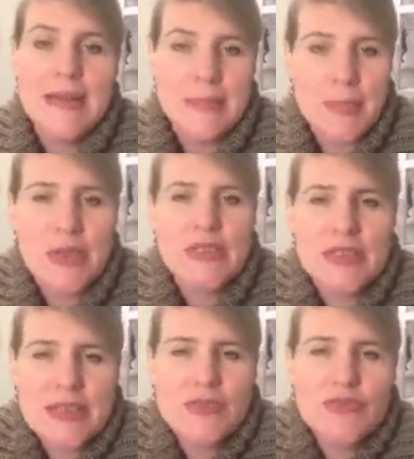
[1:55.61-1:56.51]
because
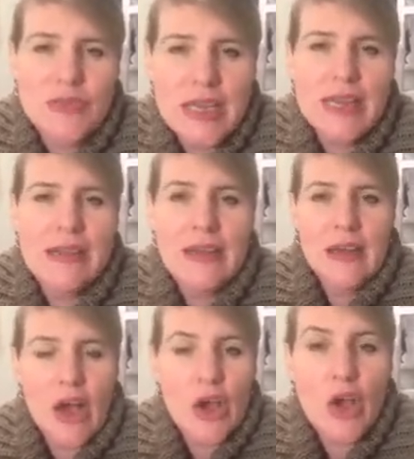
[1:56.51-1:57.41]
that's really
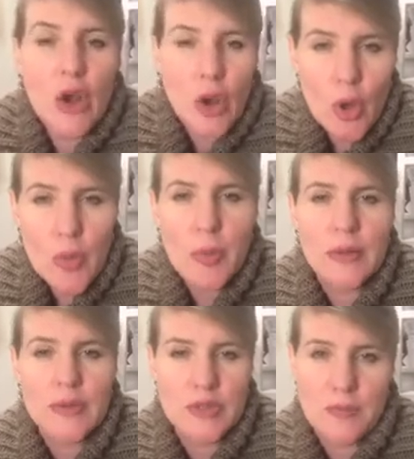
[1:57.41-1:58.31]
a global
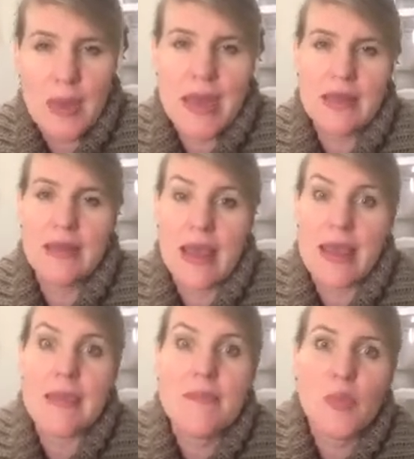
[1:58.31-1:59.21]
domain name,